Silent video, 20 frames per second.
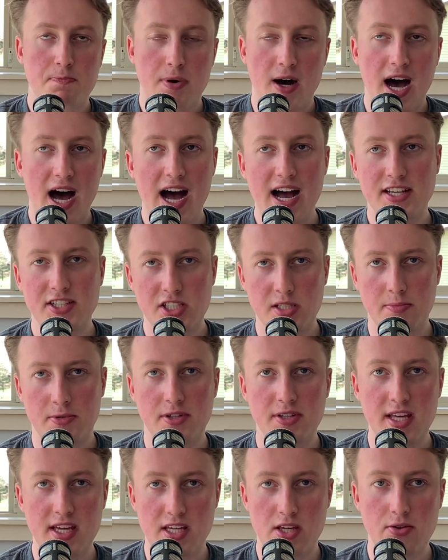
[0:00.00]
possible
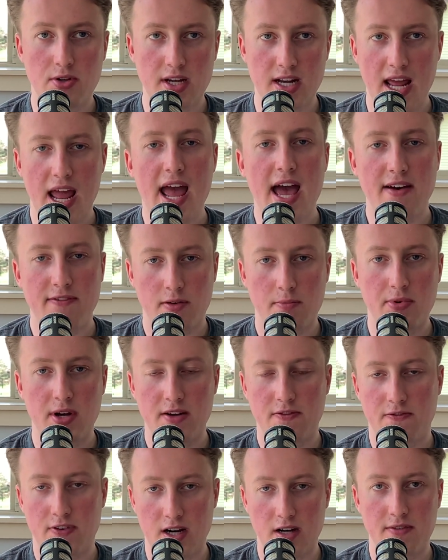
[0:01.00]
that you could have a
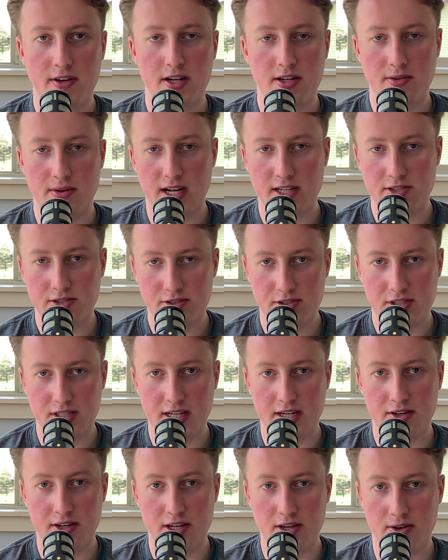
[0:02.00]
Brett Favre, Aaron Rodgers
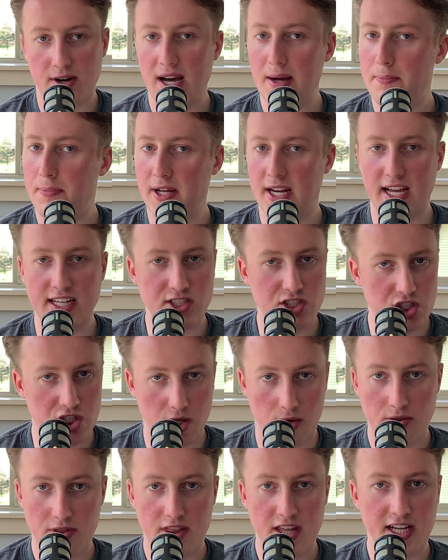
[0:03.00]
scenario, but I
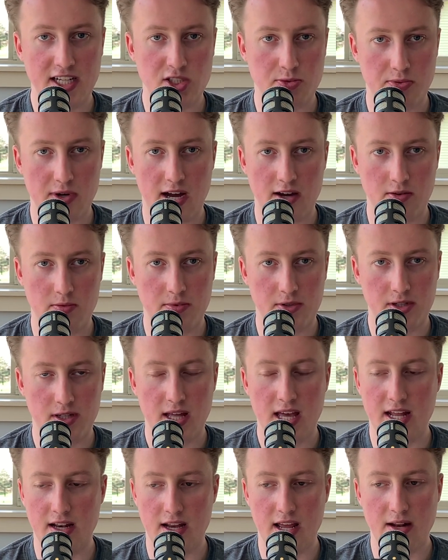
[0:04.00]
don't think it's probable.
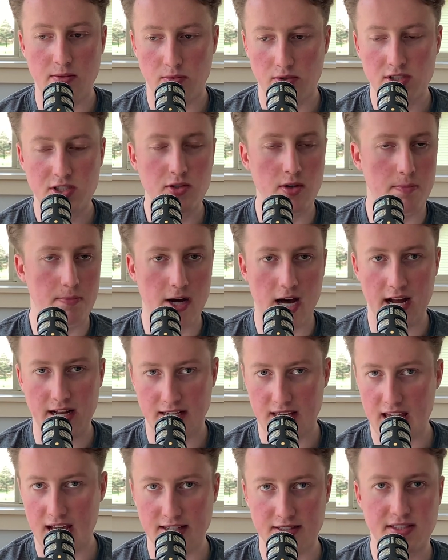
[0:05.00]
And we'll do a
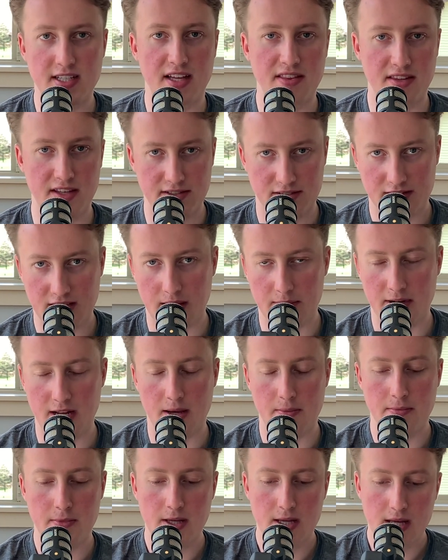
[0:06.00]
podcast on this coming
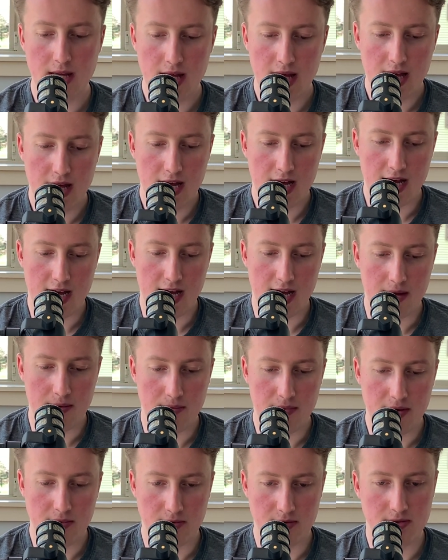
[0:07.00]
up.
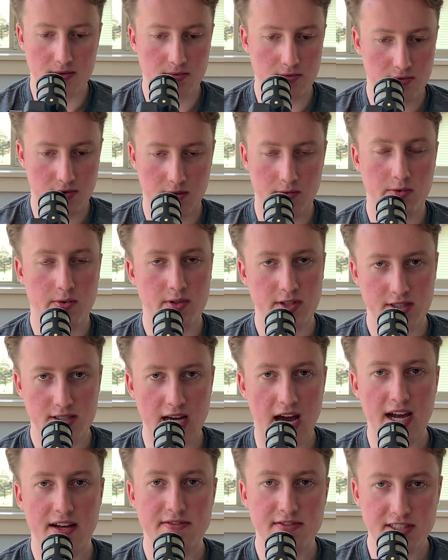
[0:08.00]
And we'll
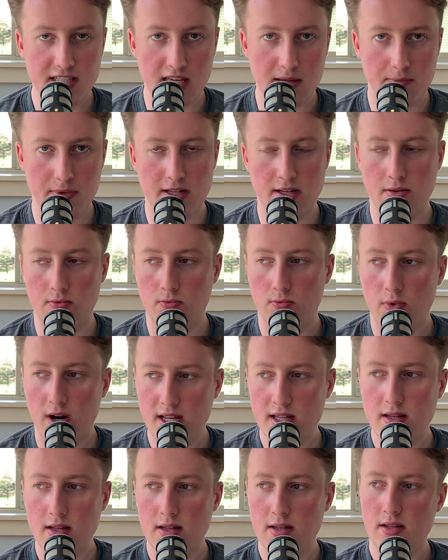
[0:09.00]
dive deep into
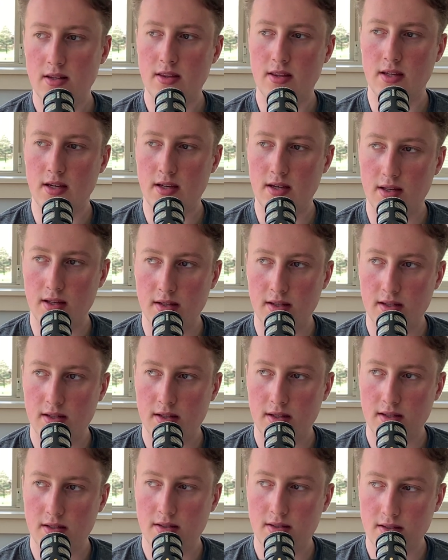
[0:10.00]
what.
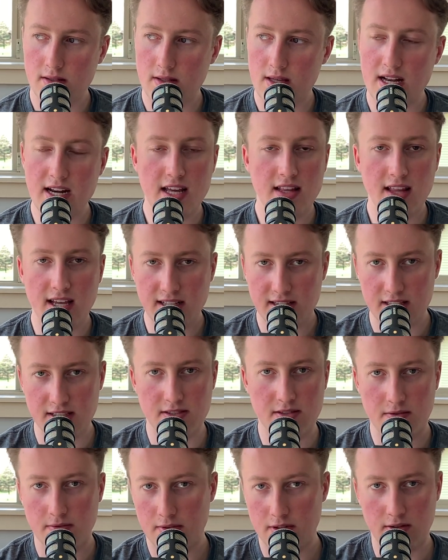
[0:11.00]
And I like this,
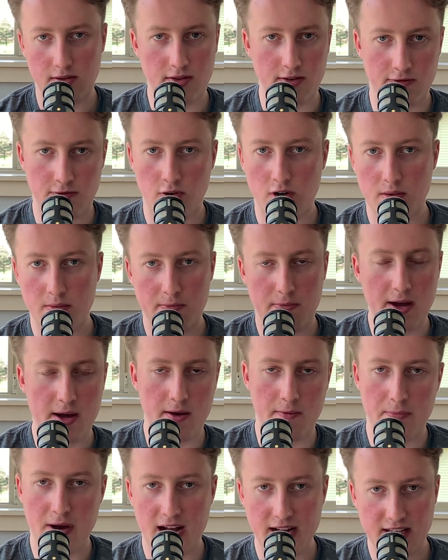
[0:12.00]
the form
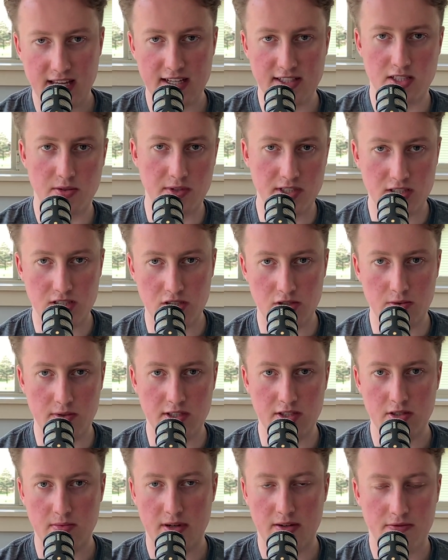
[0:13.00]
of podcast that we do. We
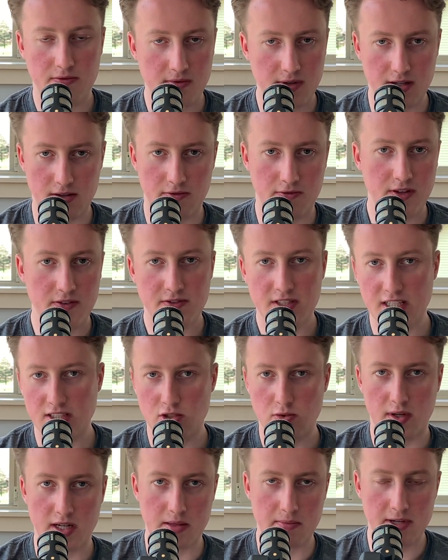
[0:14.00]
do about 15,
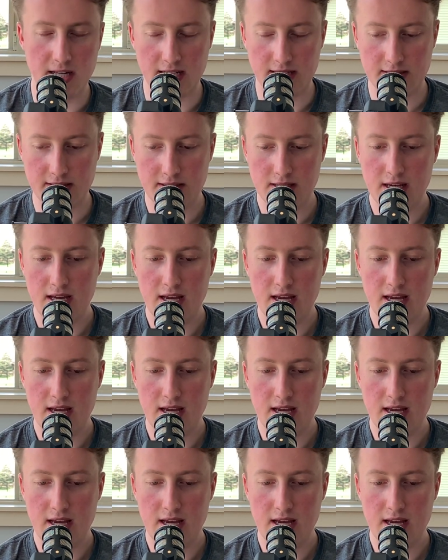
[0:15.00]
20 minutes